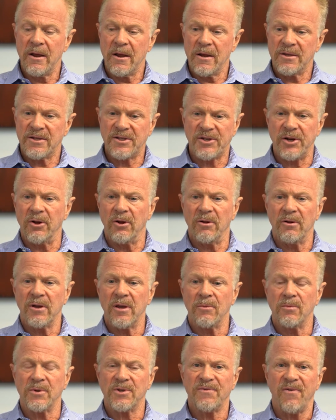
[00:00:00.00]
still,
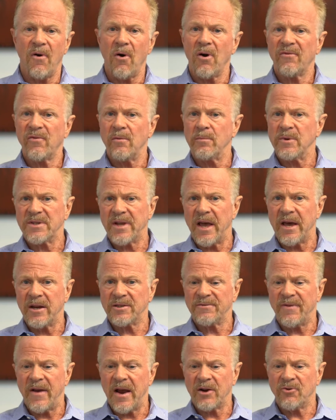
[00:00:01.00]
it was far from a
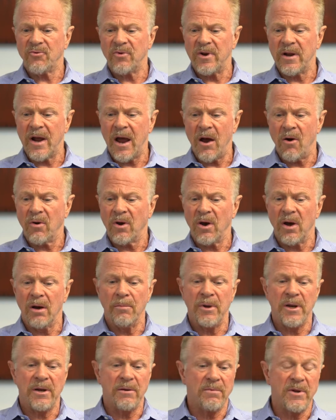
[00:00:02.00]
satisfactory outcome,
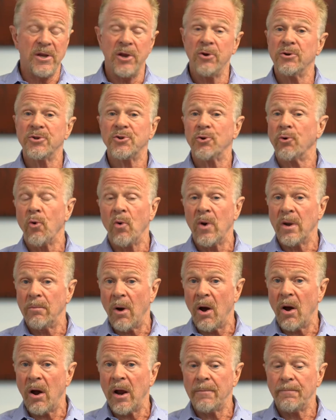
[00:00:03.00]
and years are going
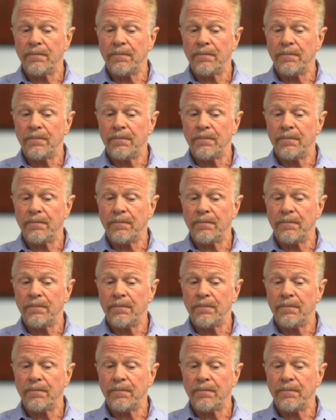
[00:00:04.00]
by.